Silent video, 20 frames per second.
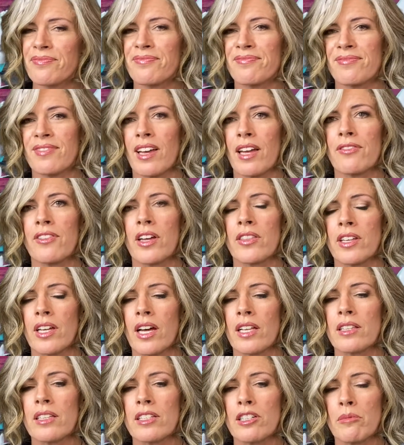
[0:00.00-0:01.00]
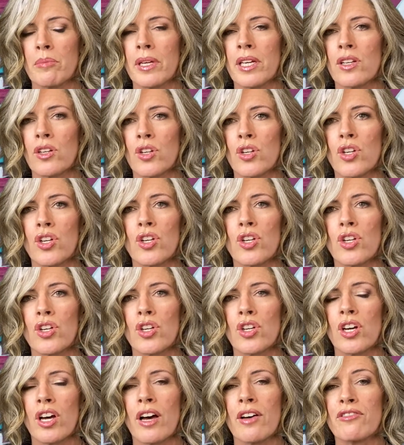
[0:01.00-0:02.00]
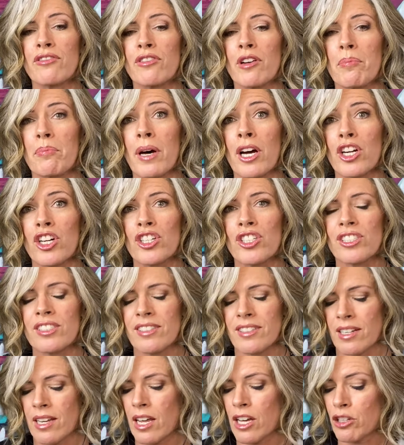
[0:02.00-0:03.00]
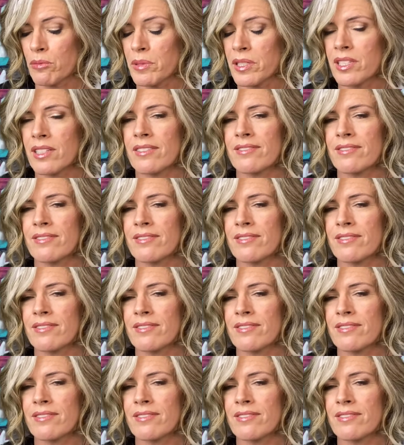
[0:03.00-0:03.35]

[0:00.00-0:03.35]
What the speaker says: I find that a little bit of a pucker helps.